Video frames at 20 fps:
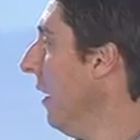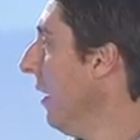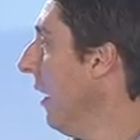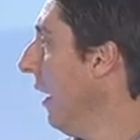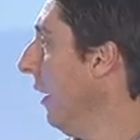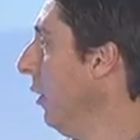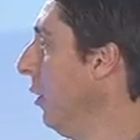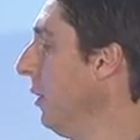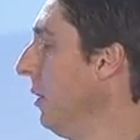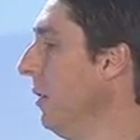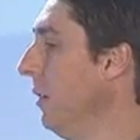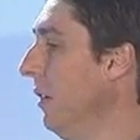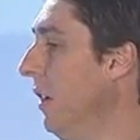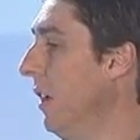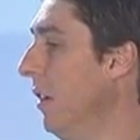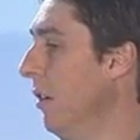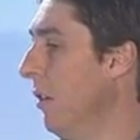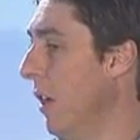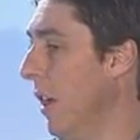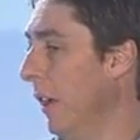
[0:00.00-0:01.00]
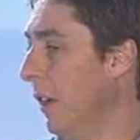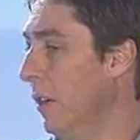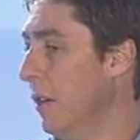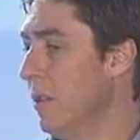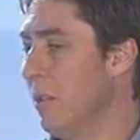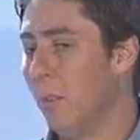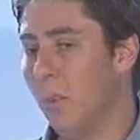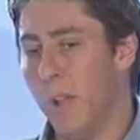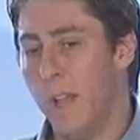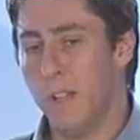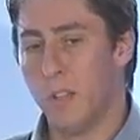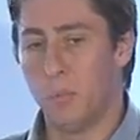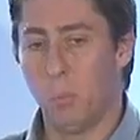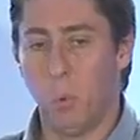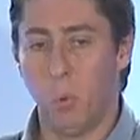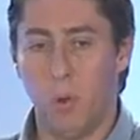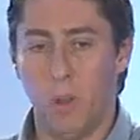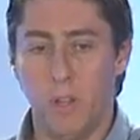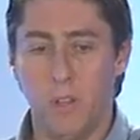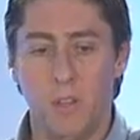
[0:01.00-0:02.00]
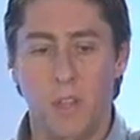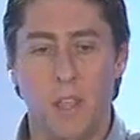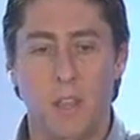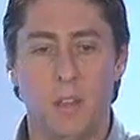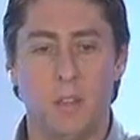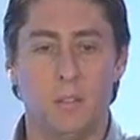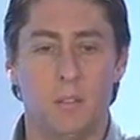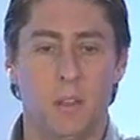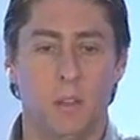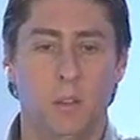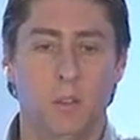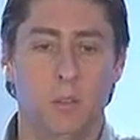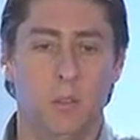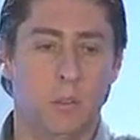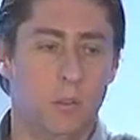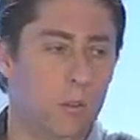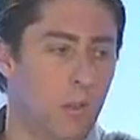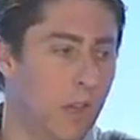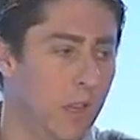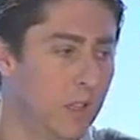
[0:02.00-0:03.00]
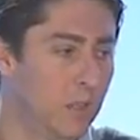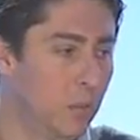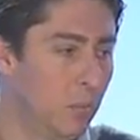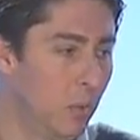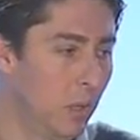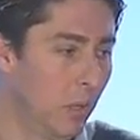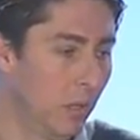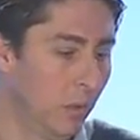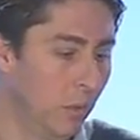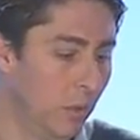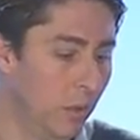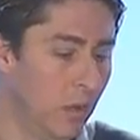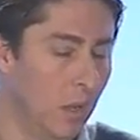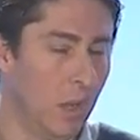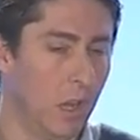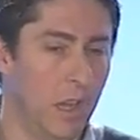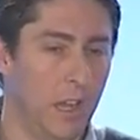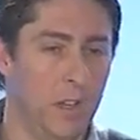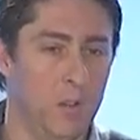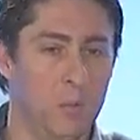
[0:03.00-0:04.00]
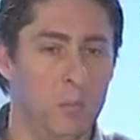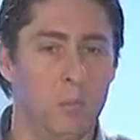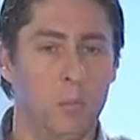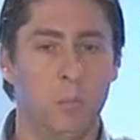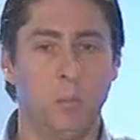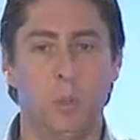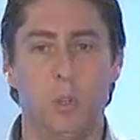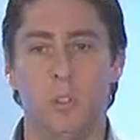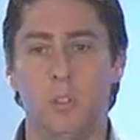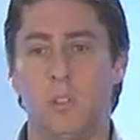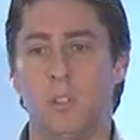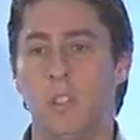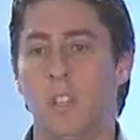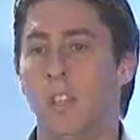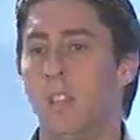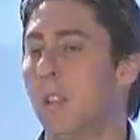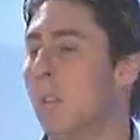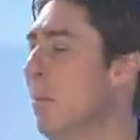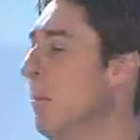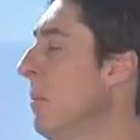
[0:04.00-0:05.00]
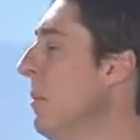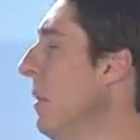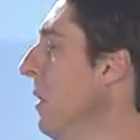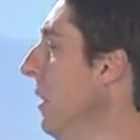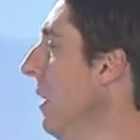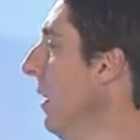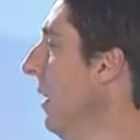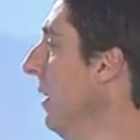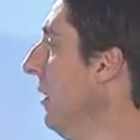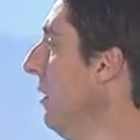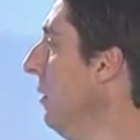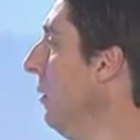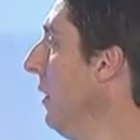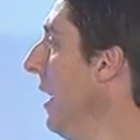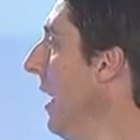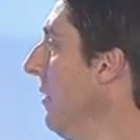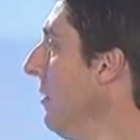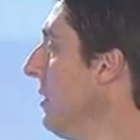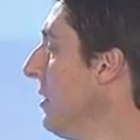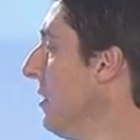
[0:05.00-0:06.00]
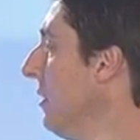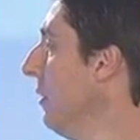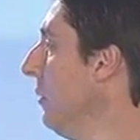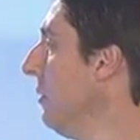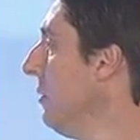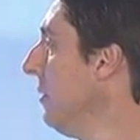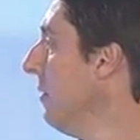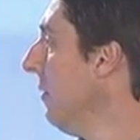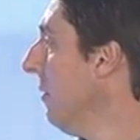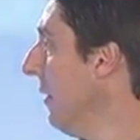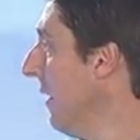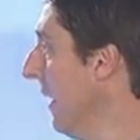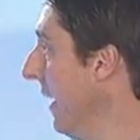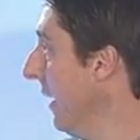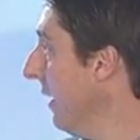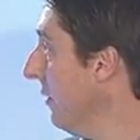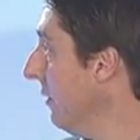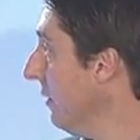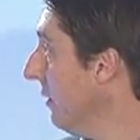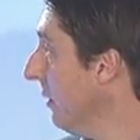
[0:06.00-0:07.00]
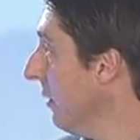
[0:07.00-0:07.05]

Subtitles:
I couldn't transport antennas, I couldn't transmit, I couldn't hide them, conceal them. Do we have a solution for that?